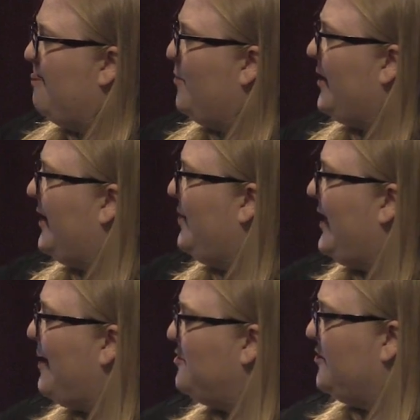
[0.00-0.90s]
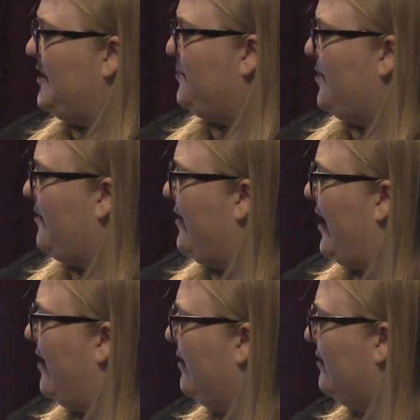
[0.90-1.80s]
We kept Shireen's
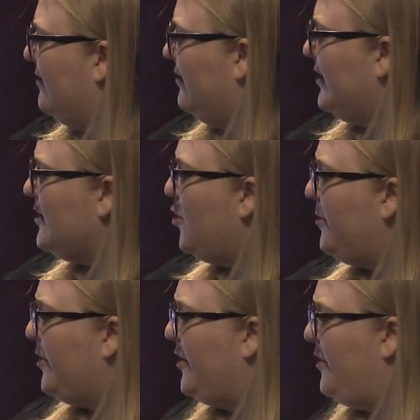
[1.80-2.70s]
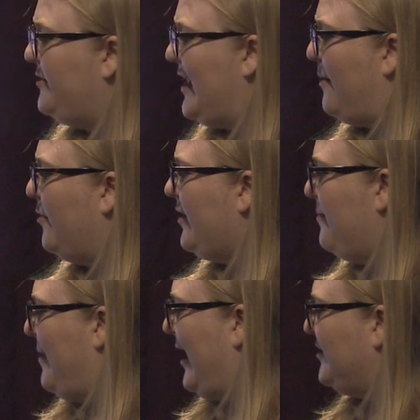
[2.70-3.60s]
profile. Let's open her in a new tab. We'll
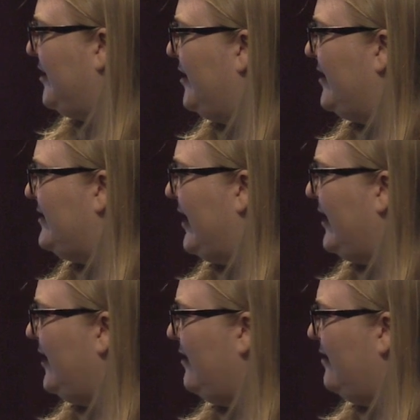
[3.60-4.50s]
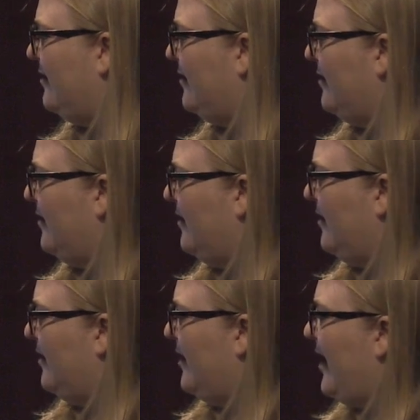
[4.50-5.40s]
come back to her in a second.
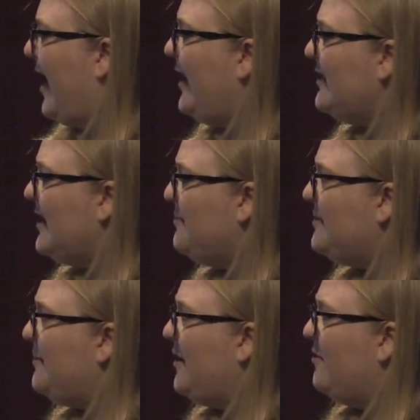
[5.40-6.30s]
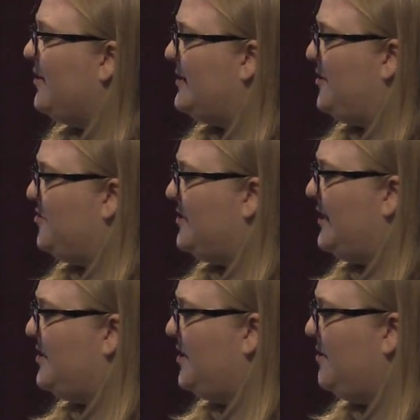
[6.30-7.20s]
Anytime somebody who looks
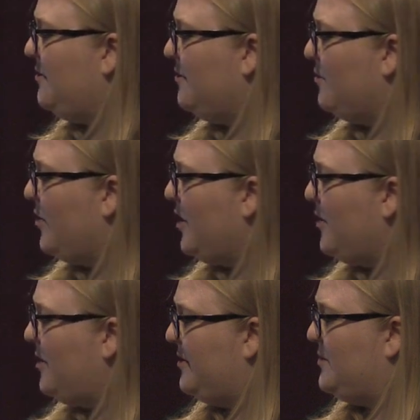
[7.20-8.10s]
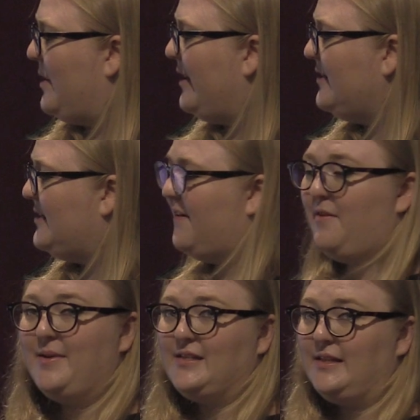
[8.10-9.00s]
interesting to you, what you want to do as well is save
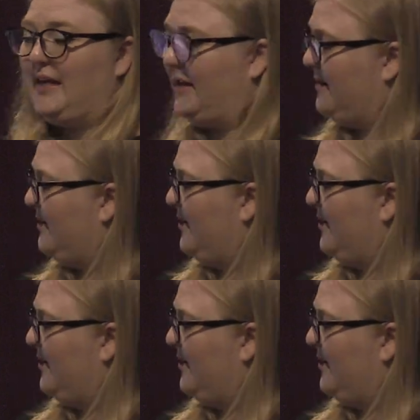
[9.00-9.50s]
them as a lead.